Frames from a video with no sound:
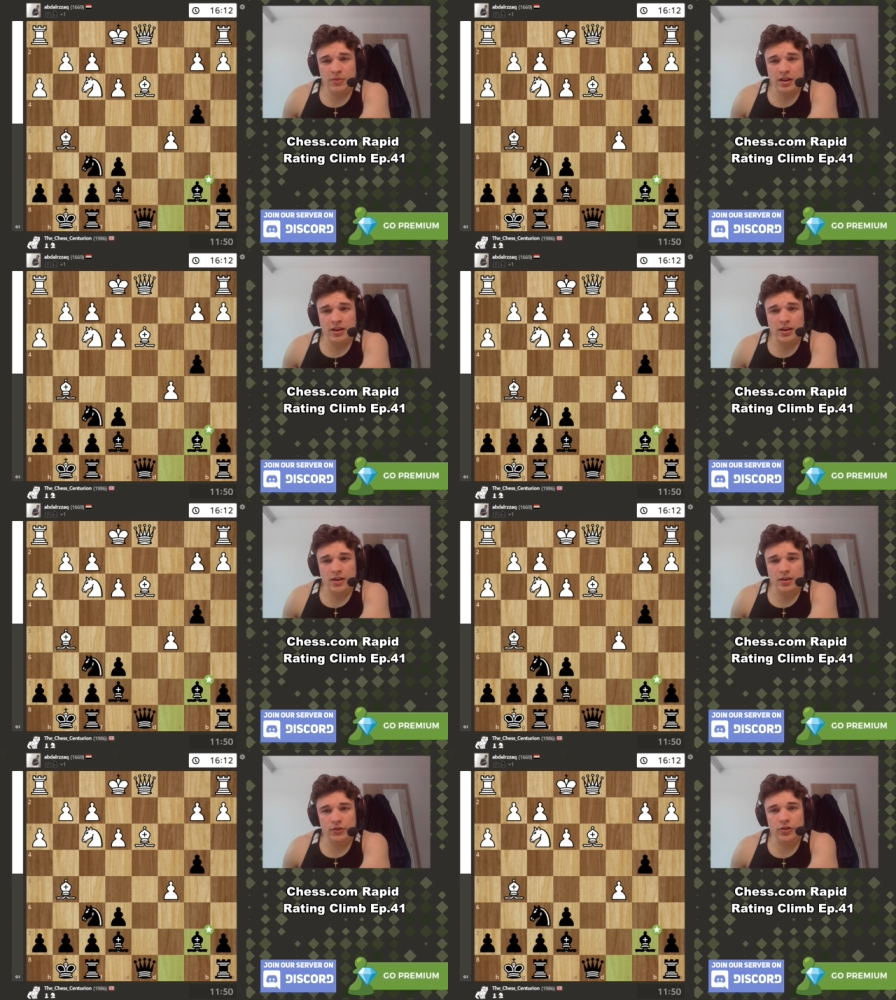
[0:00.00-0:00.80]

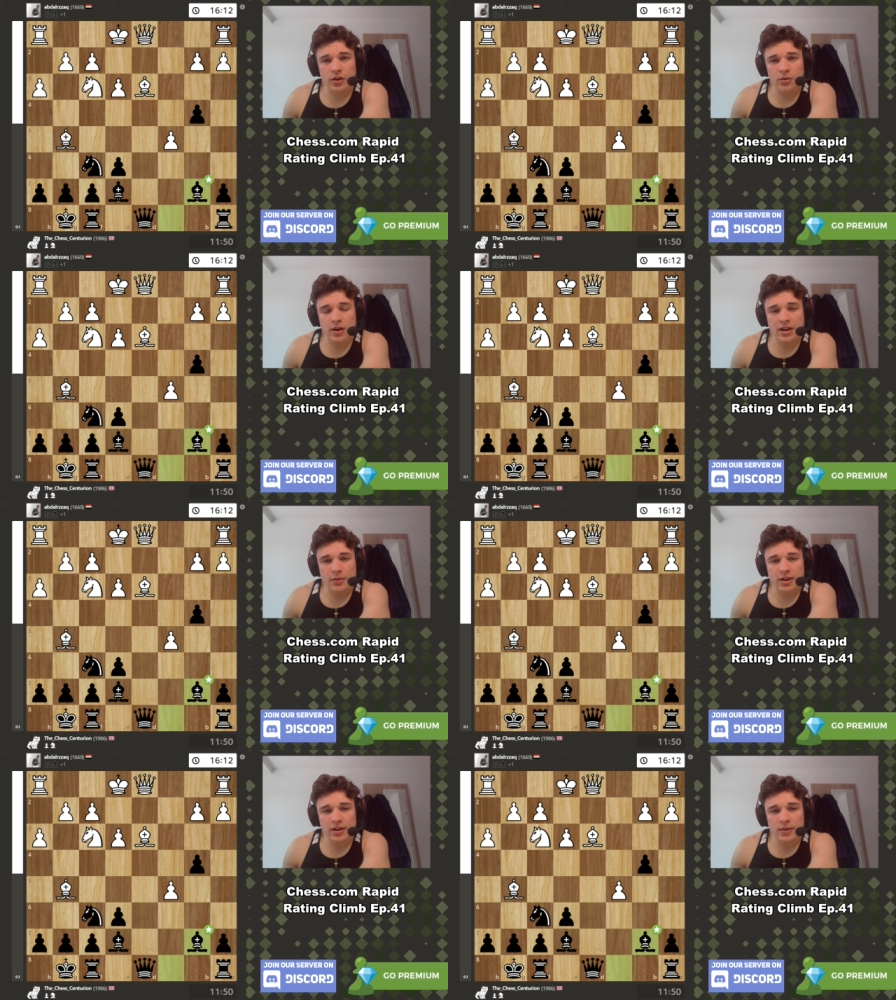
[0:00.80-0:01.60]
Uh, so
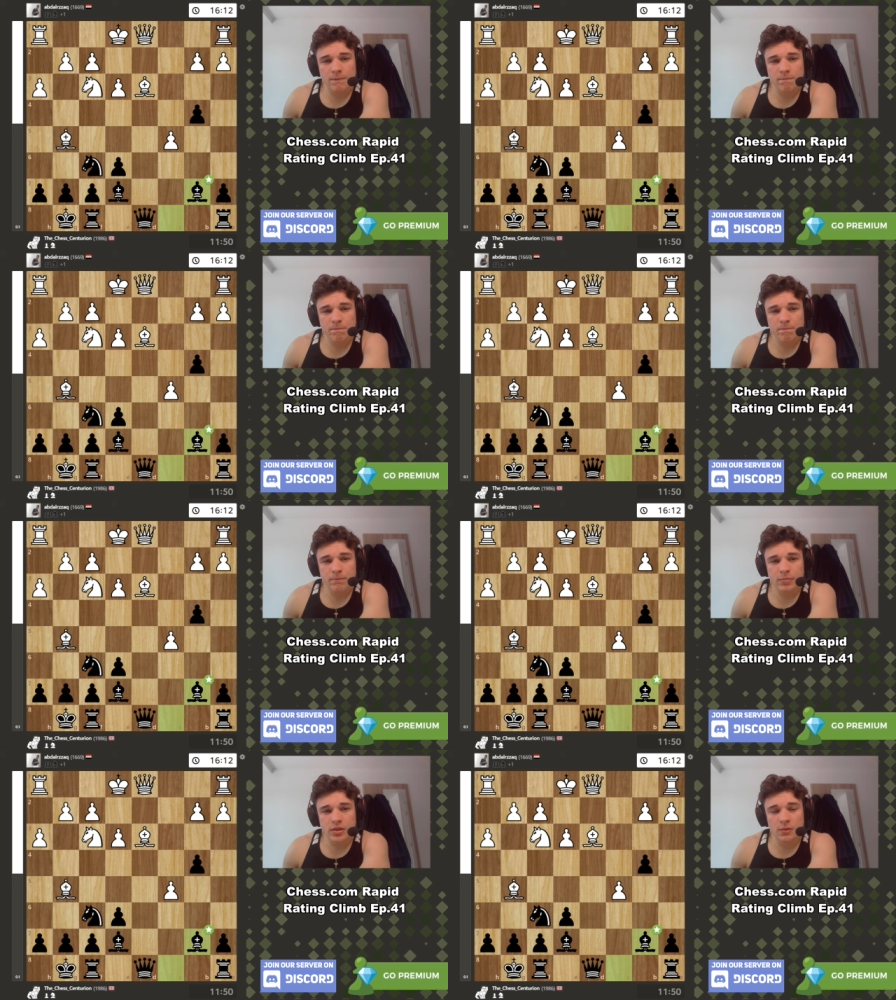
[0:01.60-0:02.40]
anyway,
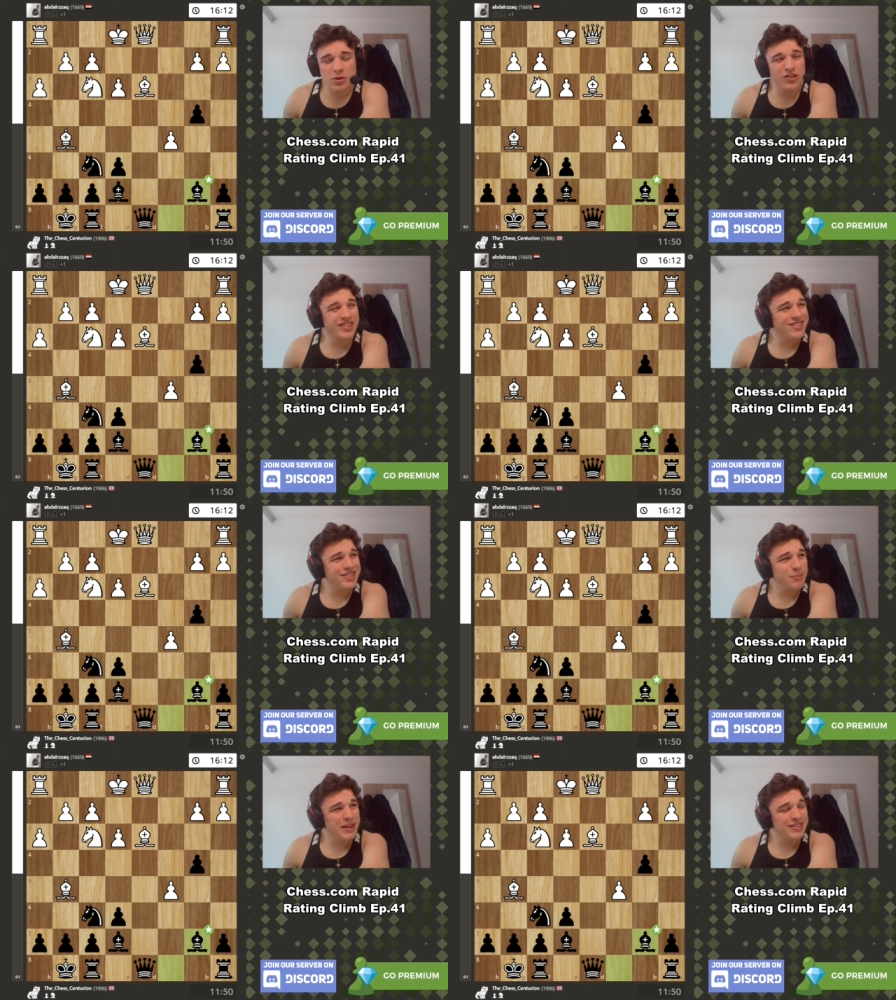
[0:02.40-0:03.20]
the computer says this
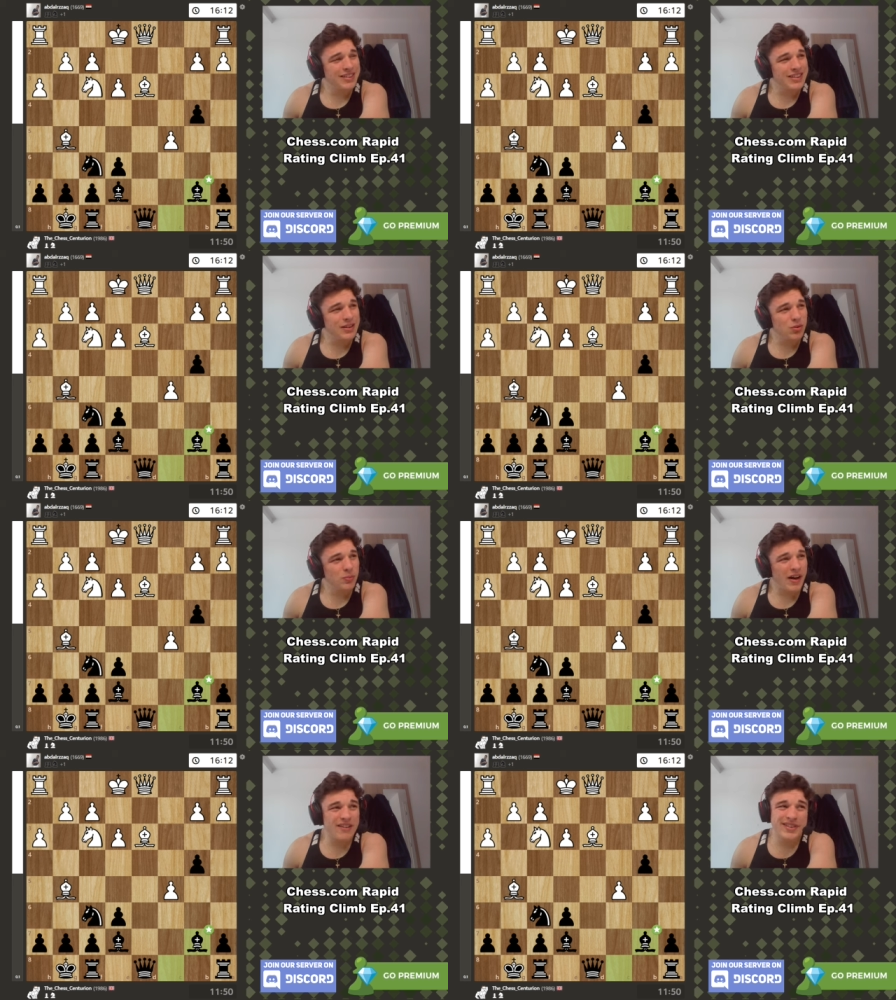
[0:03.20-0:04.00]
is basically equal,
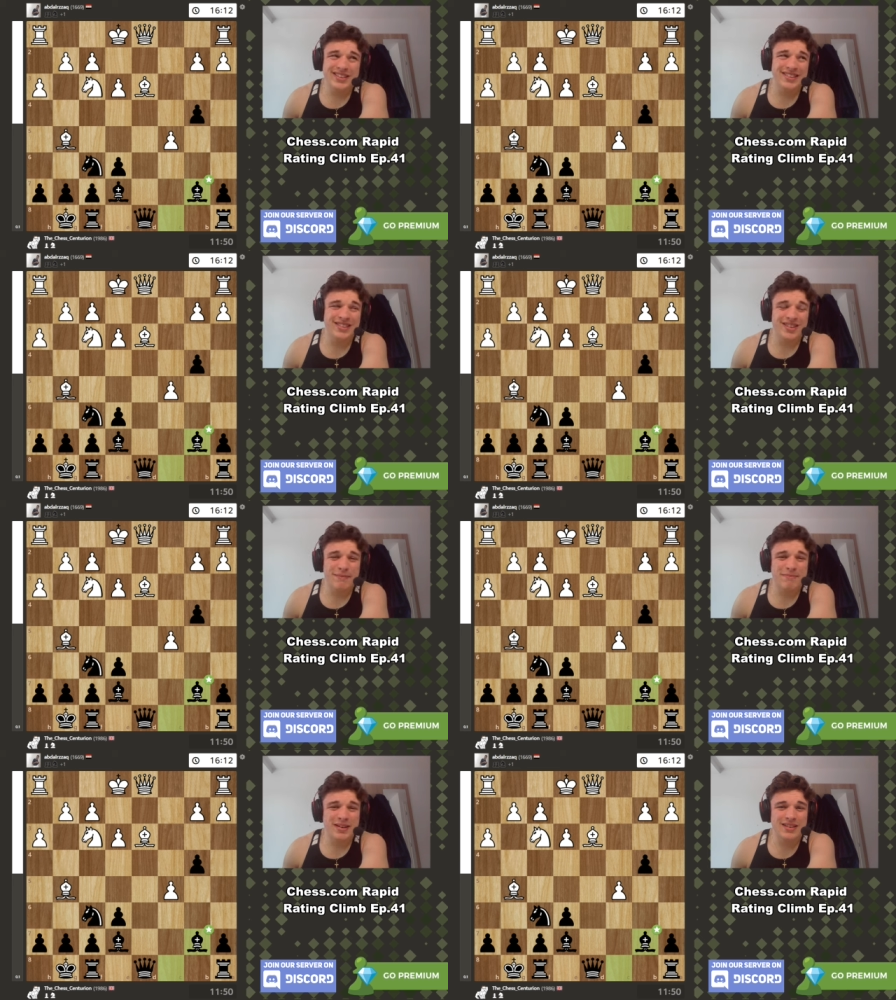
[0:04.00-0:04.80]
but I think this is a
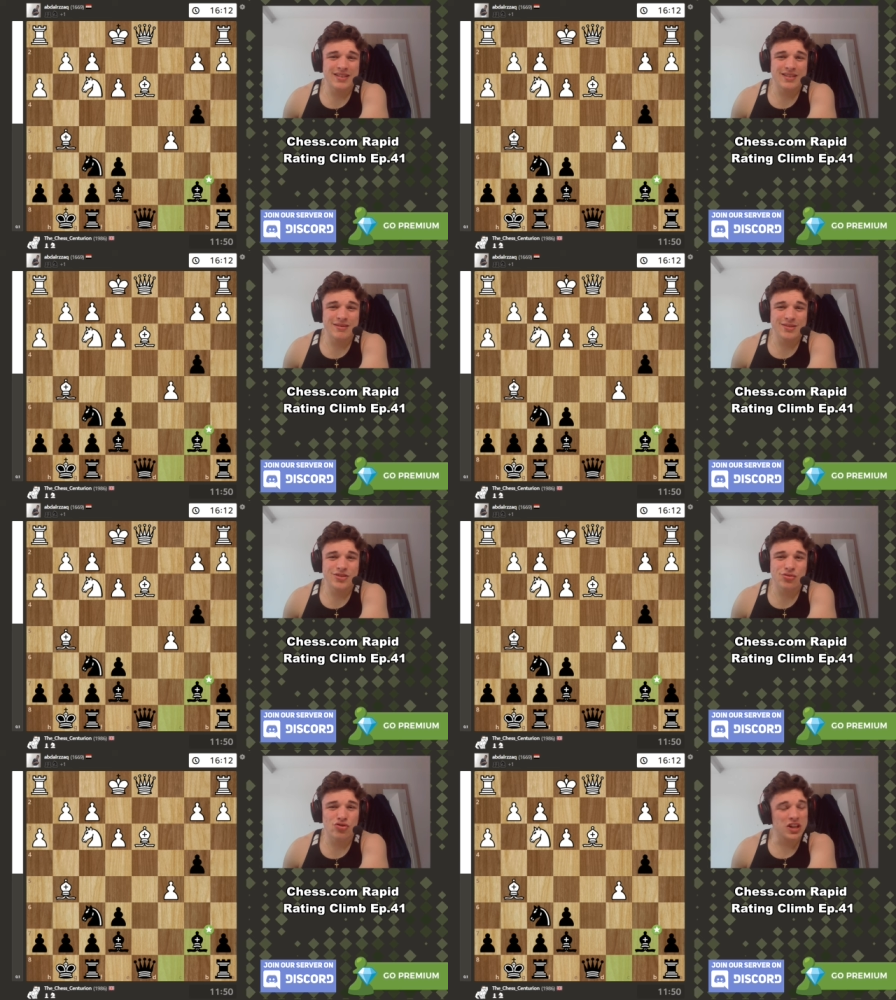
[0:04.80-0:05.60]
bit
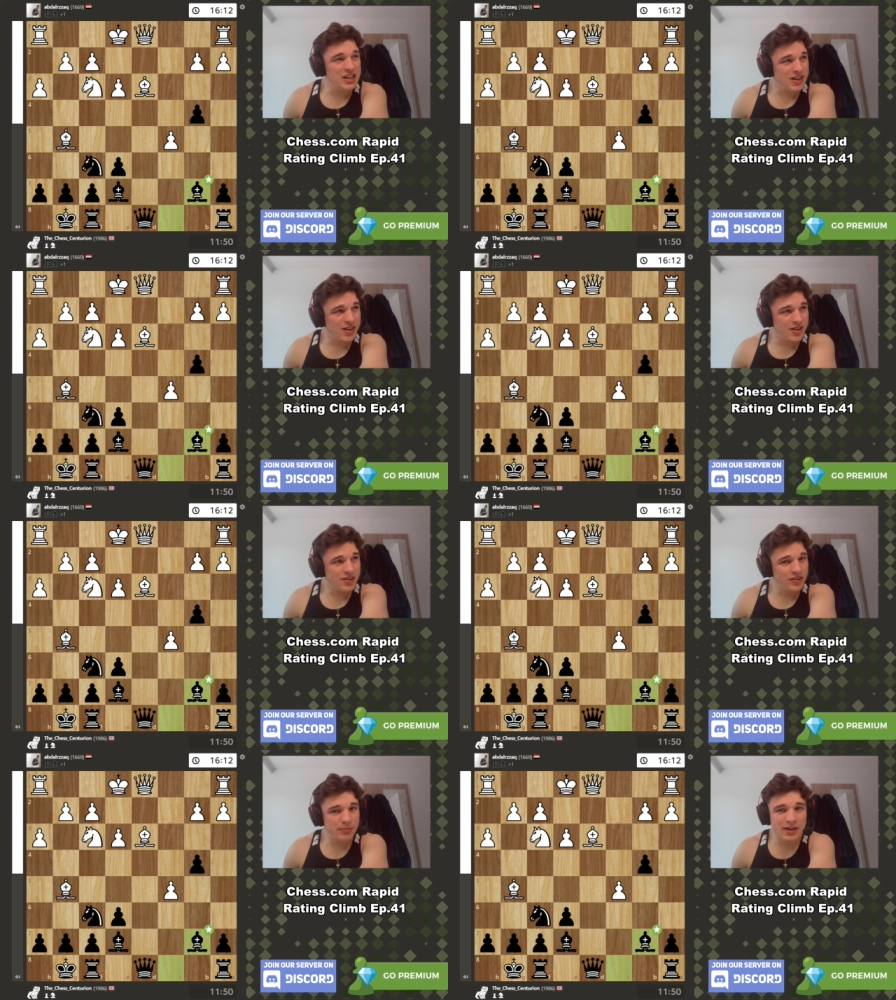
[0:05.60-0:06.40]
trickier
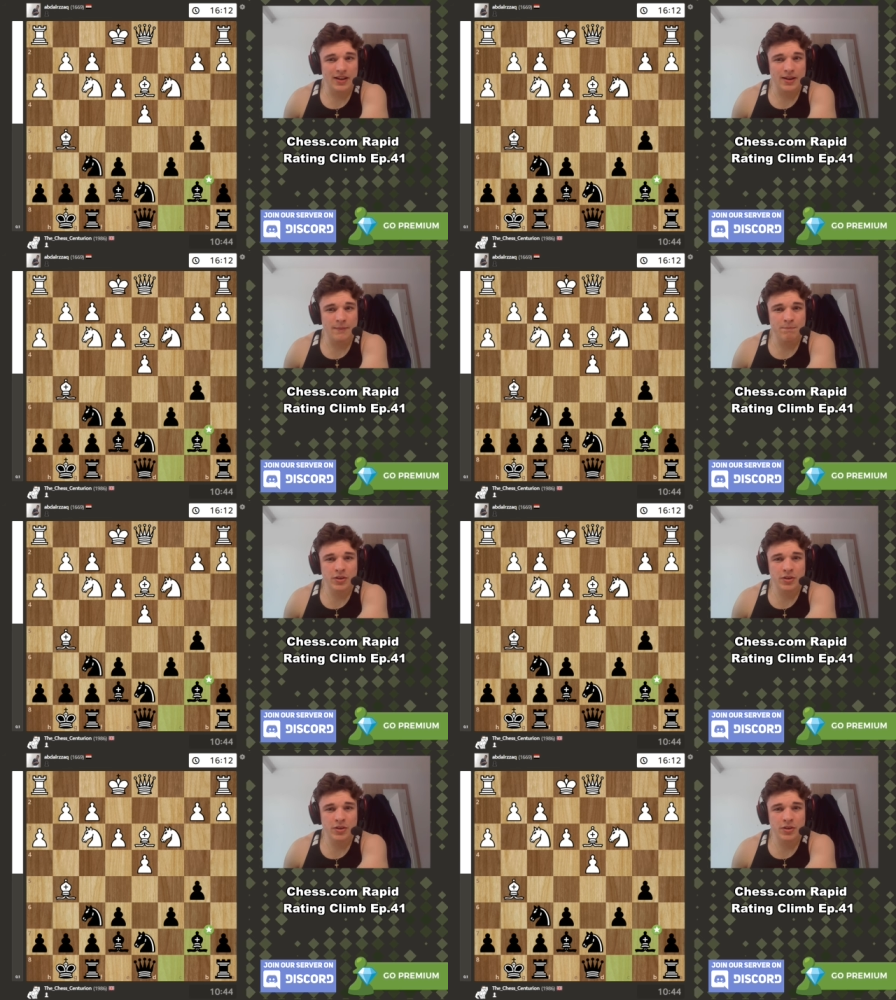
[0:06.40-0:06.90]
to play.